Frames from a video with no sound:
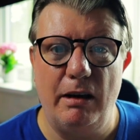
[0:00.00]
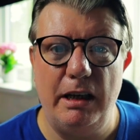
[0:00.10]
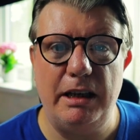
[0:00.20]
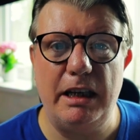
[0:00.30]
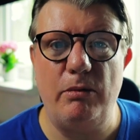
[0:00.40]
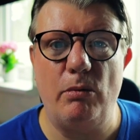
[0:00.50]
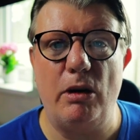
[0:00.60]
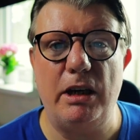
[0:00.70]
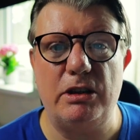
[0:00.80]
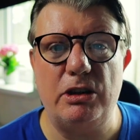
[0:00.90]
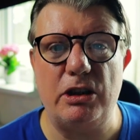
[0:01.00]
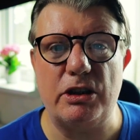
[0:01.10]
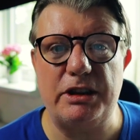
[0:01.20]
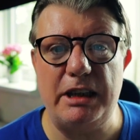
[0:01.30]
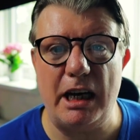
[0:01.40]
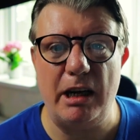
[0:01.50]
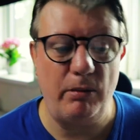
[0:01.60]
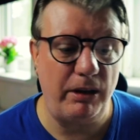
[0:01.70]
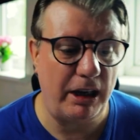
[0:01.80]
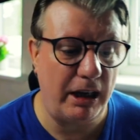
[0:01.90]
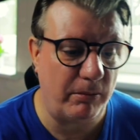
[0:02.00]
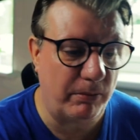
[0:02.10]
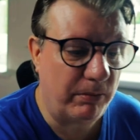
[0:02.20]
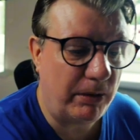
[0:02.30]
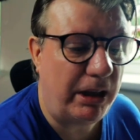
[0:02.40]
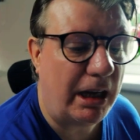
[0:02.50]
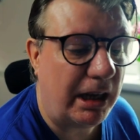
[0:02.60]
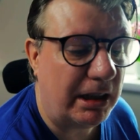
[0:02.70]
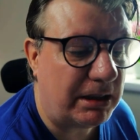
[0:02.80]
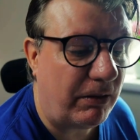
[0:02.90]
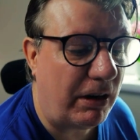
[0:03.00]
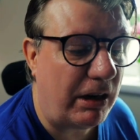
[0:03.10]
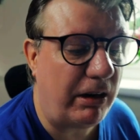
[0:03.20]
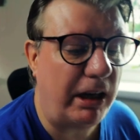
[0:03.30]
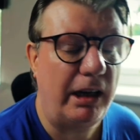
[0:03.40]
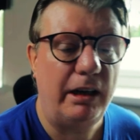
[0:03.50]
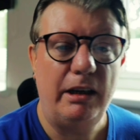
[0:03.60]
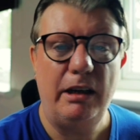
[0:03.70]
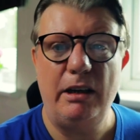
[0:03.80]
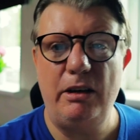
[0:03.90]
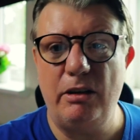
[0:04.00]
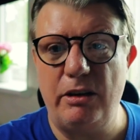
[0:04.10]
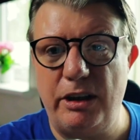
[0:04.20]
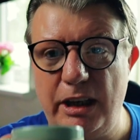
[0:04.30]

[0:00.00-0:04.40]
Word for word: He didn't want it to just die with him, and that is a very good